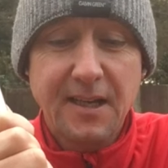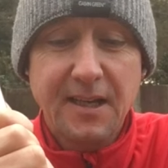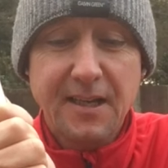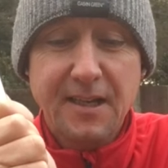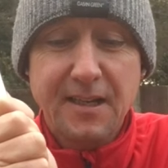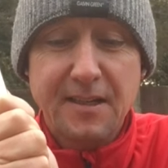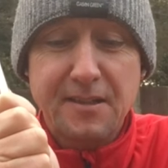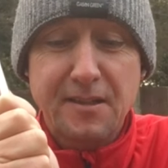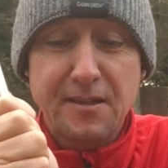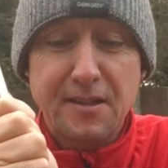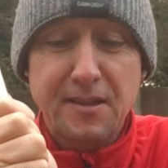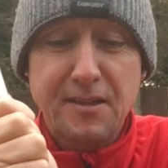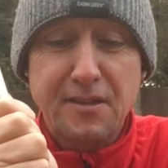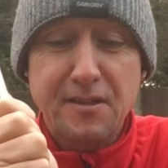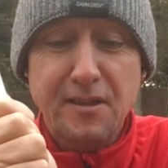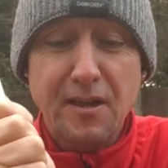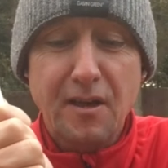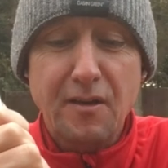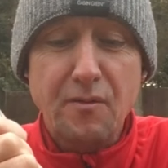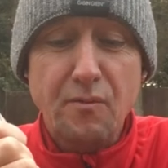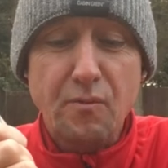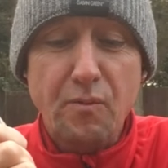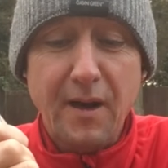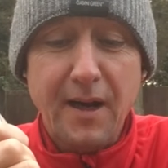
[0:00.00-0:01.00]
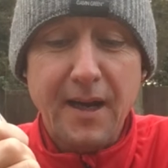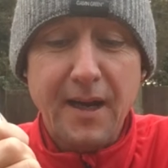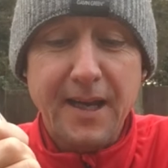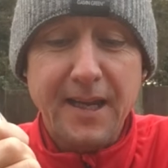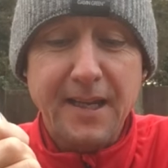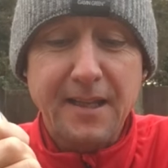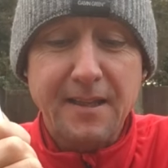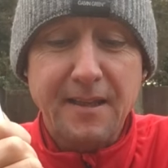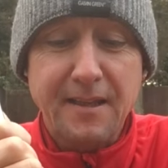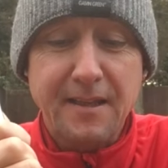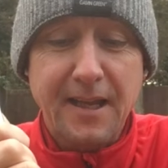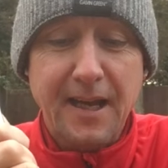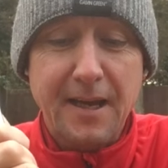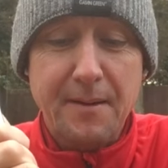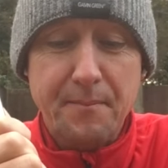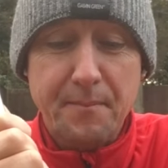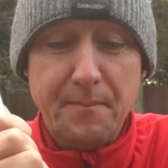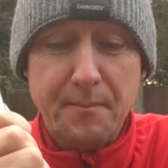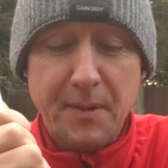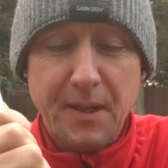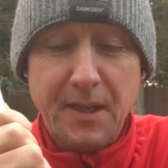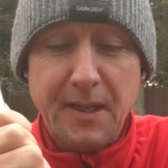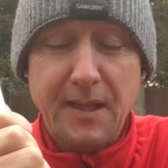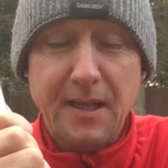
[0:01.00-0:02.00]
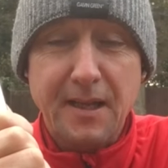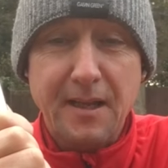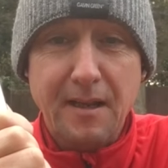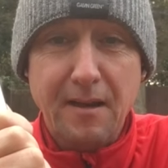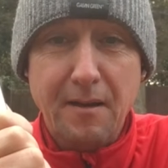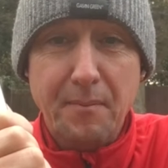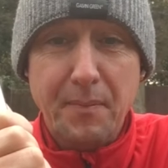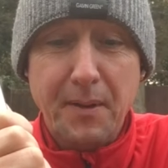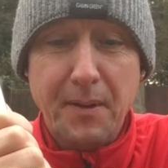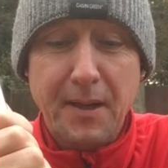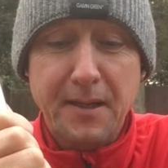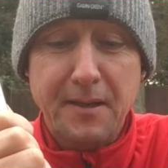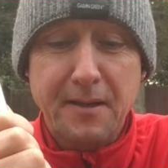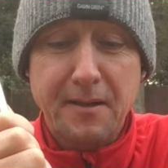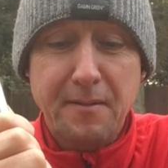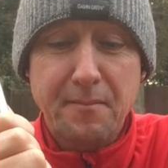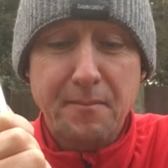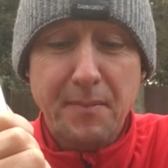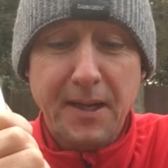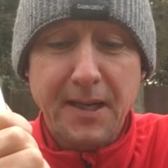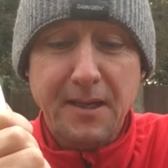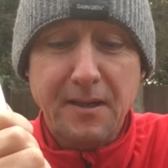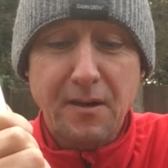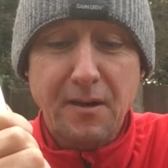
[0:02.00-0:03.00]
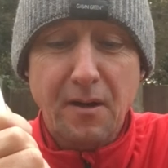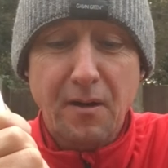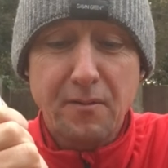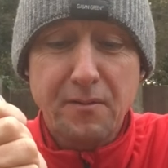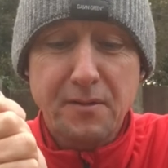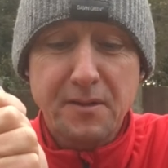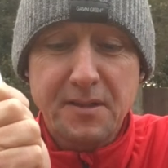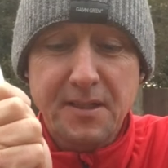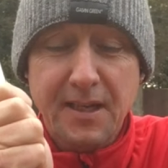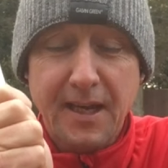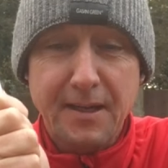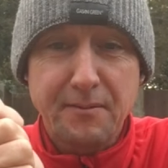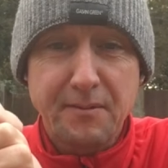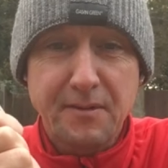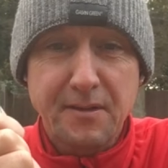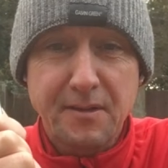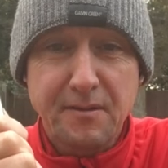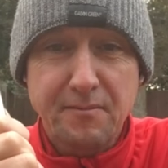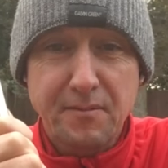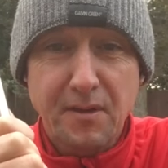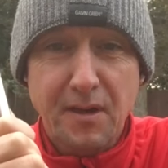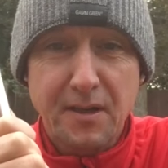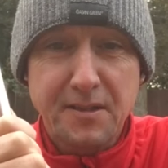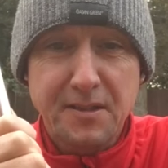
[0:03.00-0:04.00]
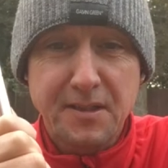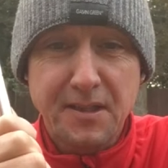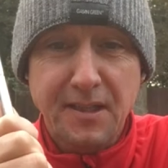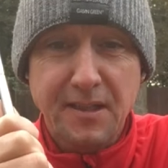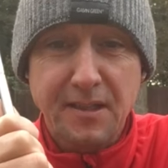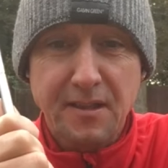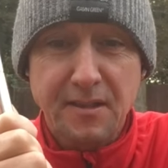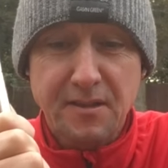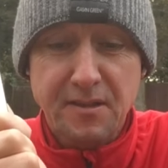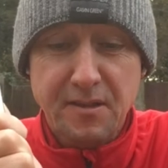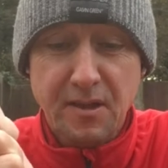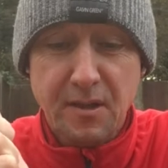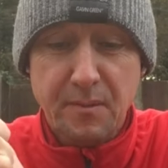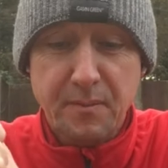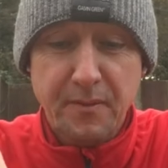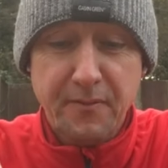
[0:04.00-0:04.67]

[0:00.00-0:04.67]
So there's no way that bit of the club head can make contact with the writing at the top.